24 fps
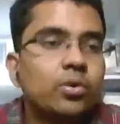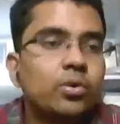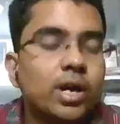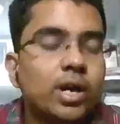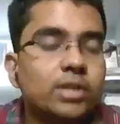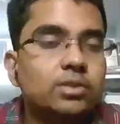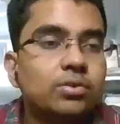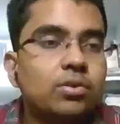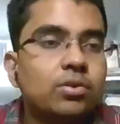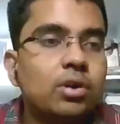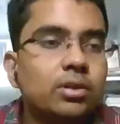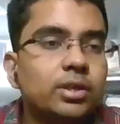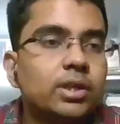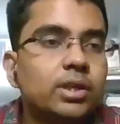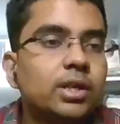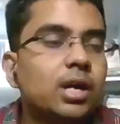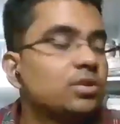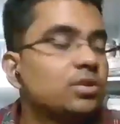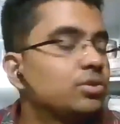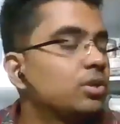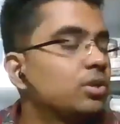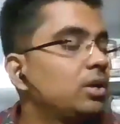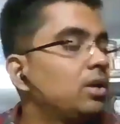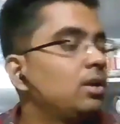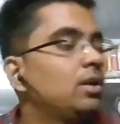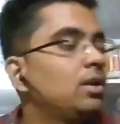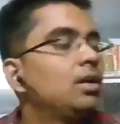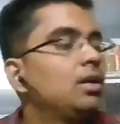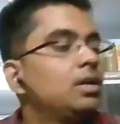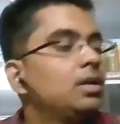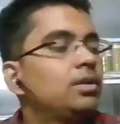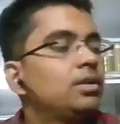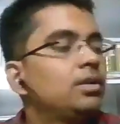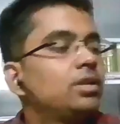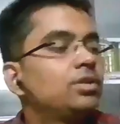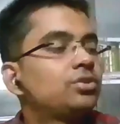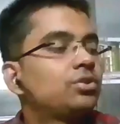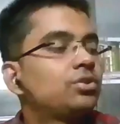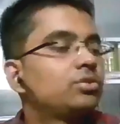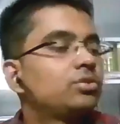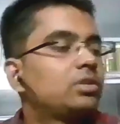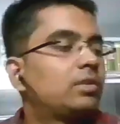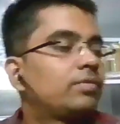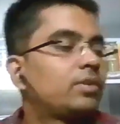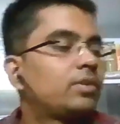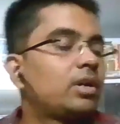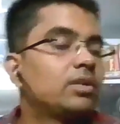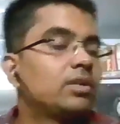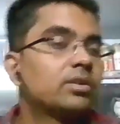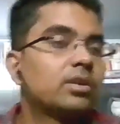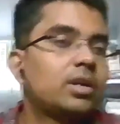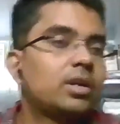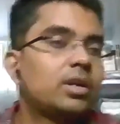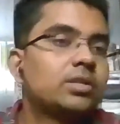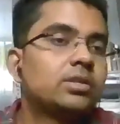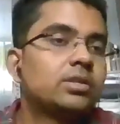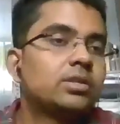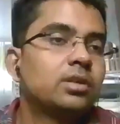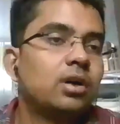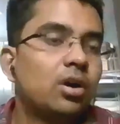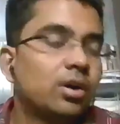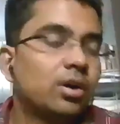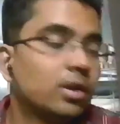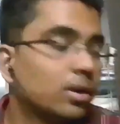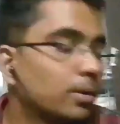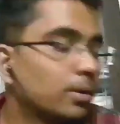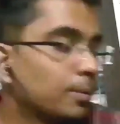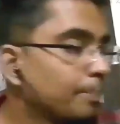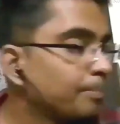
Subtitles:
has got the conjugal restitution of conjugal rights order.